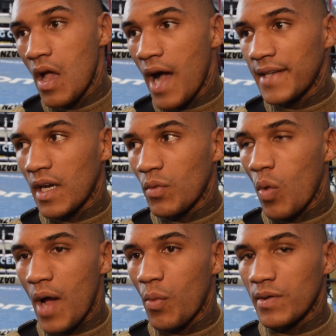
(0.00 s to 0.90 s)
I'd done
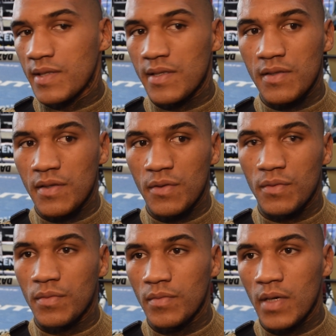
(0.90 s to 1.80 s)
what I wanted to do,
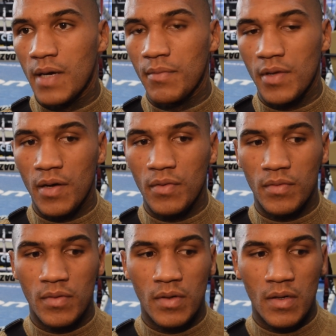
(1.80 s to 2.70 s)
you know.
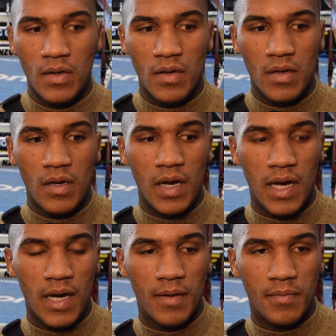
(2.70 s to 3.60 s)

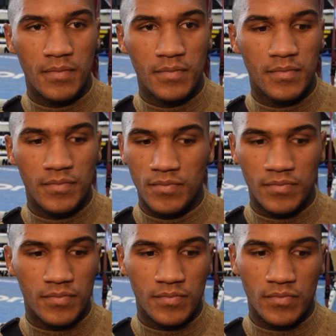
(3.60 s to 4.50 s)

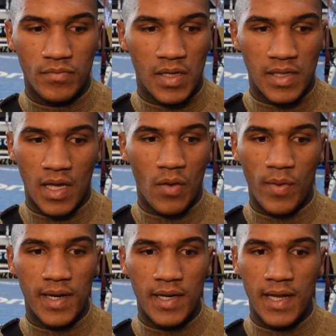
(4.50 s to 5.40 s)
I
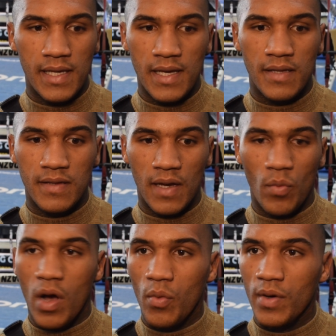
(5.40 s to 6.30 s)
went in there and done
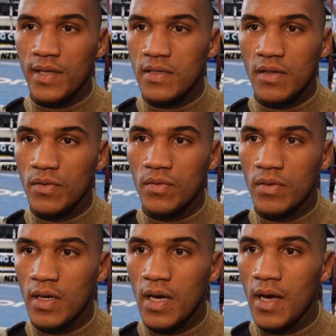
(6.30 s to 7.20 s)
what I wanted to do.
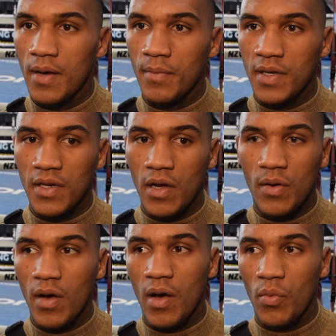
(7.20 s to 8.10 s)
And, you
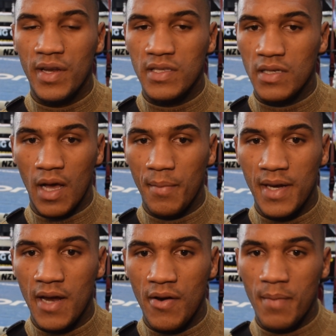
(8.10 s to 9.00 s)
know, I wanted to come
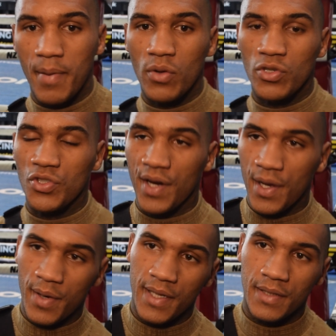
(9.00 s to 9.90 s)
in there and impose straight
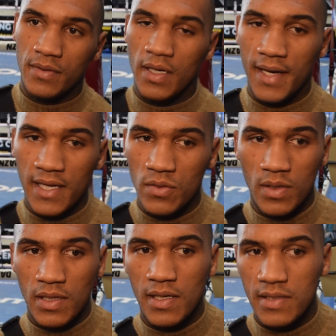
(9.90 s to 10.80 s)
away. And that's
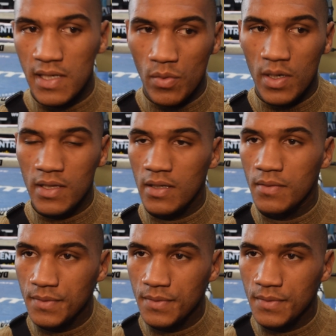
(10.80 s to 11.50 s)
exactly what I've done.